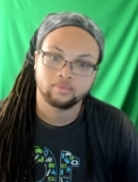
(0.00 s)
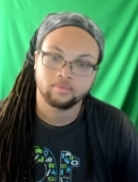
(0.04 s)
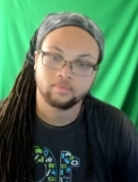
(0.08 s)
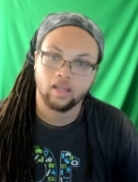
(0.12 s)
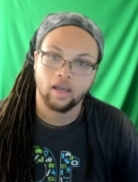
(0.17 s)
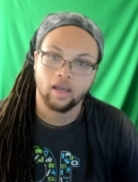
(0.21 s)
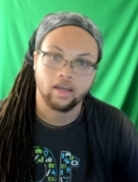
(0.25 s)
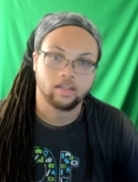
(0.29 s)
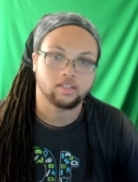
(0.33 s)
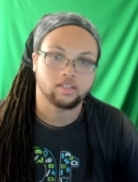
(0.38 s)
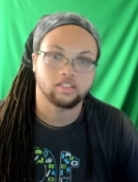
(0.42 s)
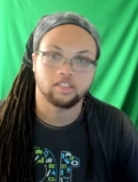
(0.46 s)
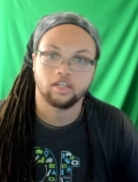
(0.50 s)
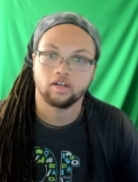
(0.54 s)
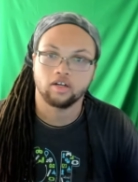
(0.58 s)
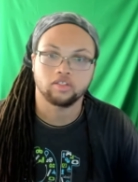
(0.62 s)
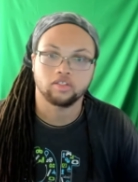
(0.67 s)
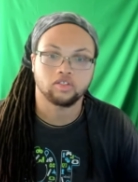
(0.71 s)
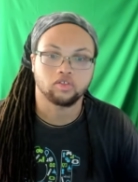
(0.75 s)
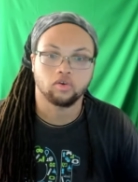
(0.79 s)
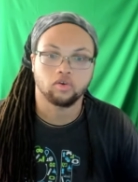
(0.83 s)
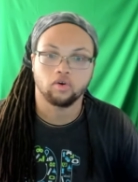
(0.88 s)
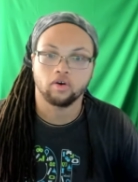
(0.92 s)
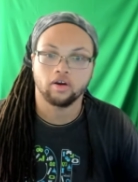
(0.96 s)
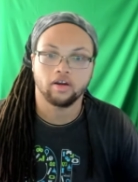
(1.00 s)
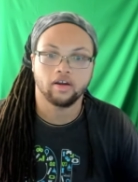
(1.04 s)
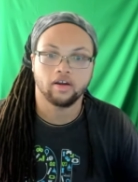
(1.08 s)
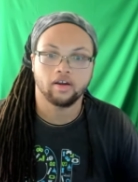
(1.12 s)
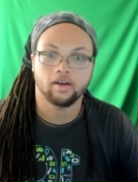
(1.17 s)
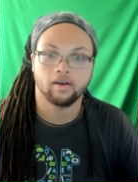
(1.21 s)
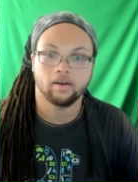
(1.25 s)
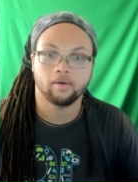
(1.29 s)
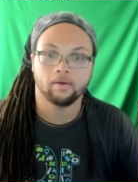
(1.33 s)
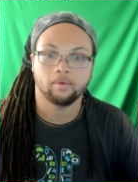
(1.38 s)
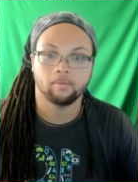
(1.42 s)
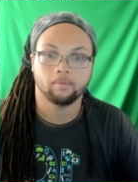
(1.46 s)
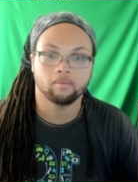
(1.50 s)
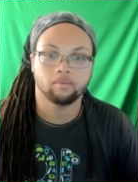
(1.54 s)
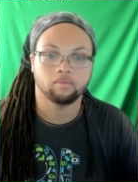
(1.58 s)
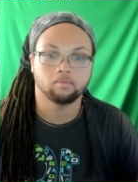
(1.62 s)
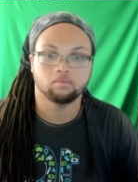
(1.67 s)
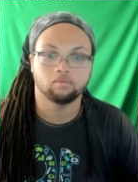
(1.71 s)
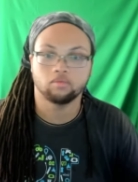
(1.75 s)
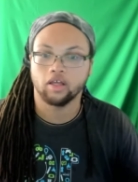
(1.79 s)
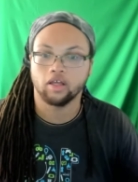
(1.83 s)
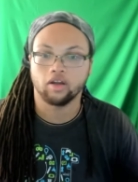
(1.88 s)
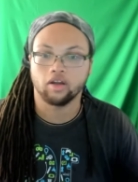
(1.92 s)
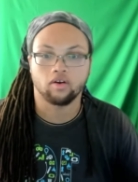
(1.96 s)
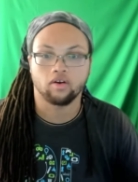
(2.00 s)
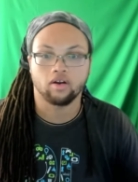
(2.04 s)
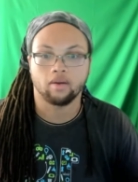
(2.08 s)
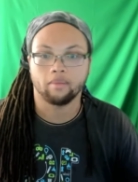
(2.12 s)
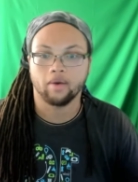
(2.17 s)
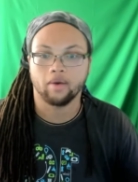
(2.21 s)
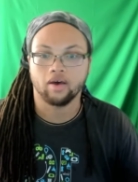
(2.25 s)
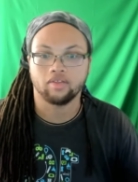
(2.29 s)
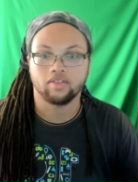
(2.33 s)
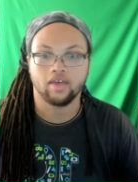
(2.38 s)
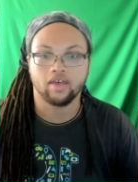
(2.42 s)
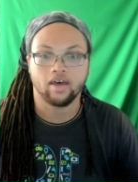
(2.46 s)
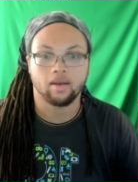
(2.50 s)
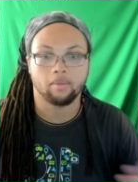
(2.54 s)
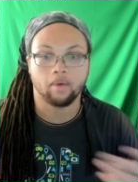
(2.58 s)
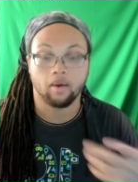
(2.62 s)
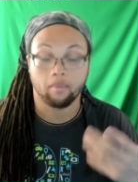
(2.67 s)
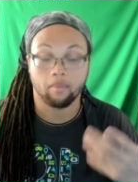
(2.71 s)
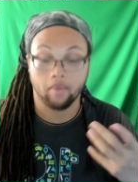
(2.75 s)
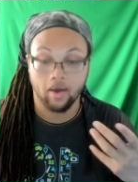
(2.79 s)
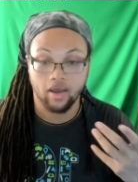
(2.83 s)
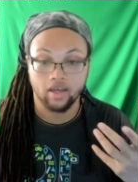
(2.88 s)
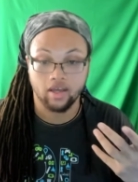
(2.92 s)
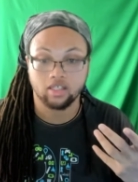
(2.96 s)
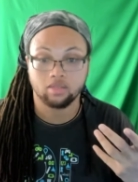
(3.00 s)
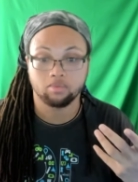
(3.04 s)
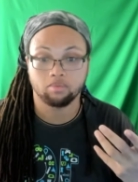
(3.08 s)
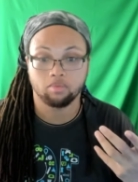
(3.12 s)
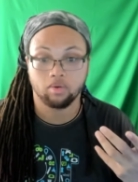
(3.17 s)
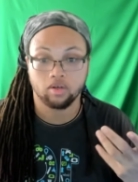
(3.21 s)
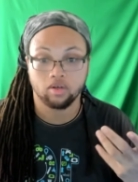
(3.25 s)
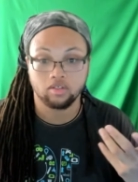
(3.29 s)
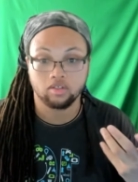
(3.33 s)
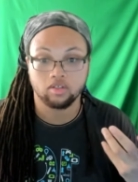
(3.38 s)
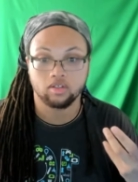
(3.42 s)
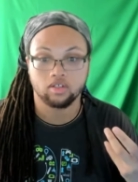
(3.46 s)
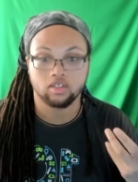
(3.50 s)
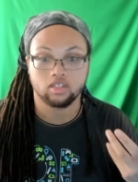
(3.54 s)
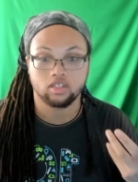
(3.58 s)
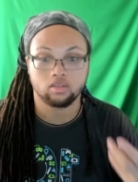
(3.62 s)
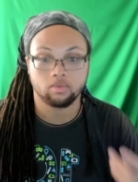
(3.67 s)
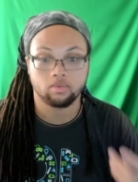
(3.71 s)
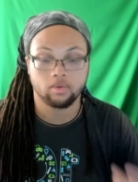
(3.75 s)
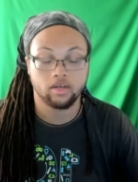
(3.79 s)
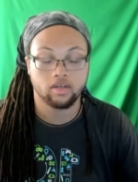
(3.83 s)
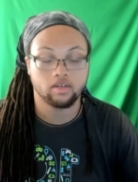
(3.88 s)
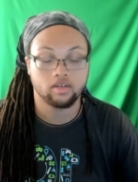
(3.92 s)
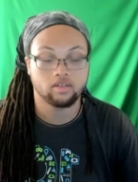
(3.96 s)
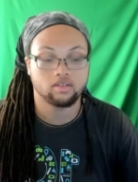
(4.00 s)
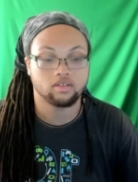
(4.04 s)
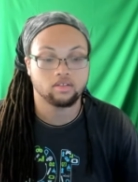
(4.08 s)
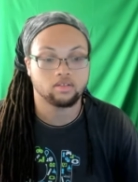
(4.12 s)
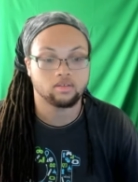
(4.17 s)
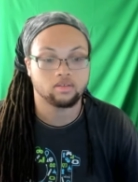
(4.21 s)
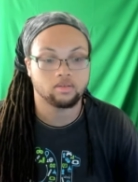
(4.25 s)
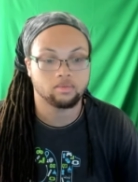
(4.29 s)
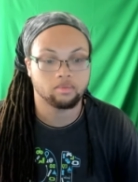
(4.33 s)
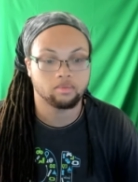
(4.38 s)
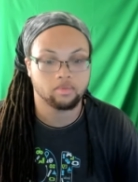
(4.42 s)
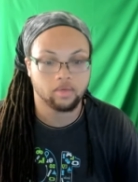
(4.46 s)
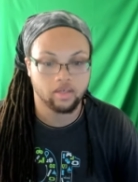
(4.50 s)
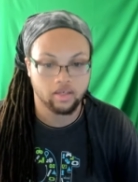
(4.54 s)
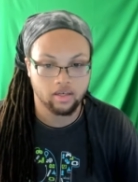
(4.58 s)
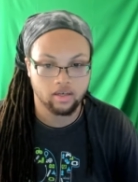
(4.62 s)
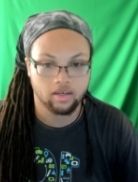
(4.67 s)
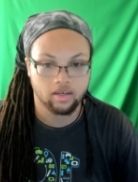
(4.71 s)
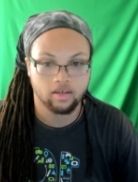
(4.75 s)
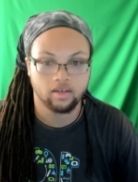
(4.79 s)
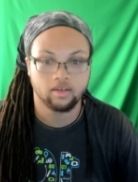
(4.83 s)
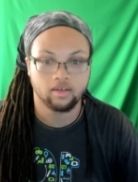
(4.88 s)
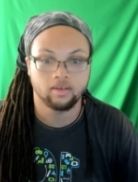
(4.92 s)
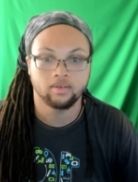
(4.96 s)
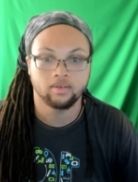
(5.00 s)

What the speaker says: I can share a story later on about that, about my personal experience being an